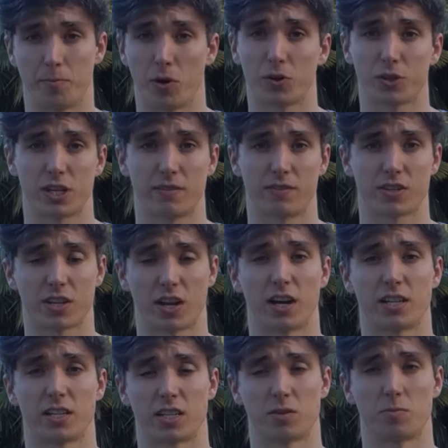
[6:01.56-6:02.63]
a box either
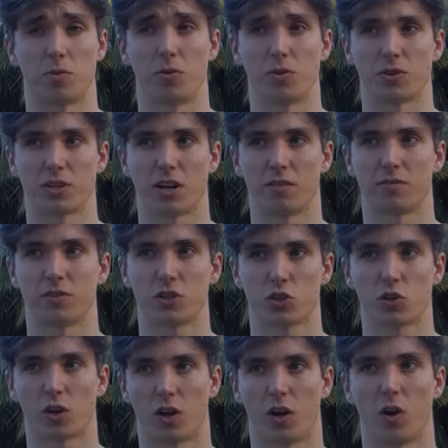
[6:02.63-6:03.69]
side to support yourself and just
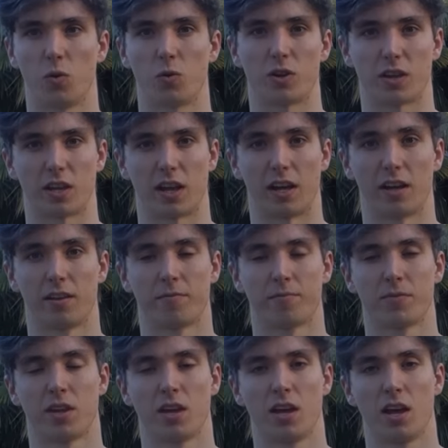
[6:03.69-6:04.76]
trying to hold it there.
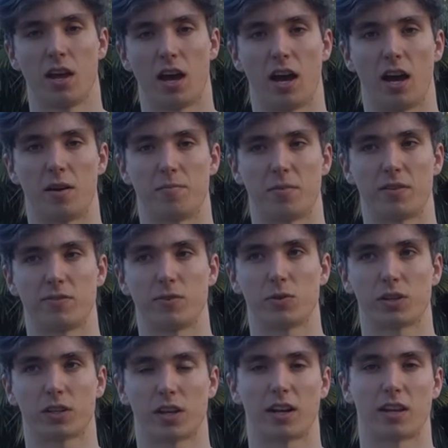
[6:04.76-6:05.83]
If you
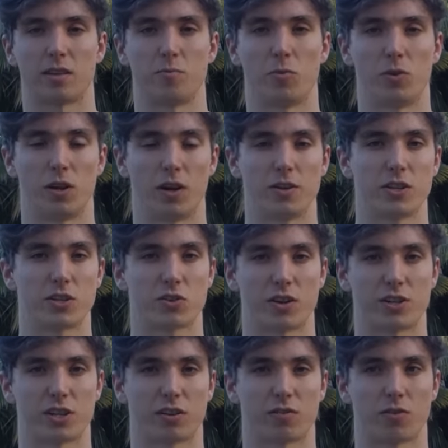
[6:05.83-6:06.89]
want to go down the more loaded
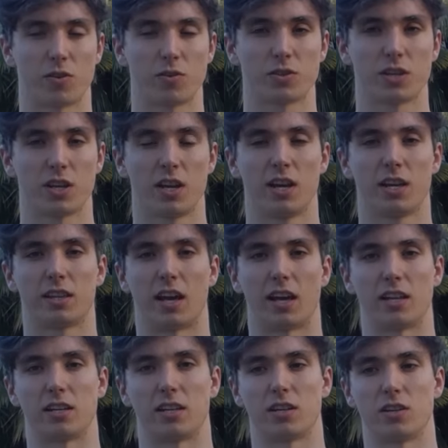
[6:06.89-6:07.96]
stretching route,
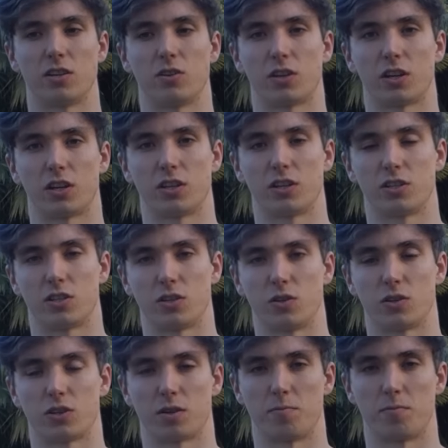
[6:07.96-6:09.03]
then you can
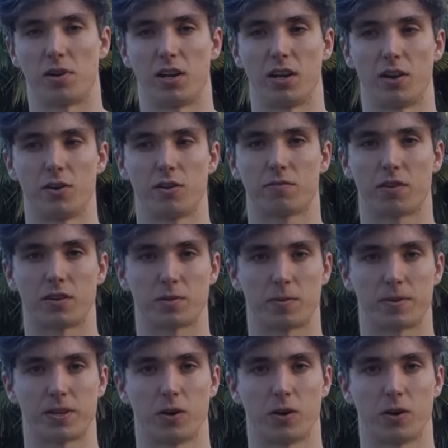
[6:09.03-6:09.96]
do some loaded front split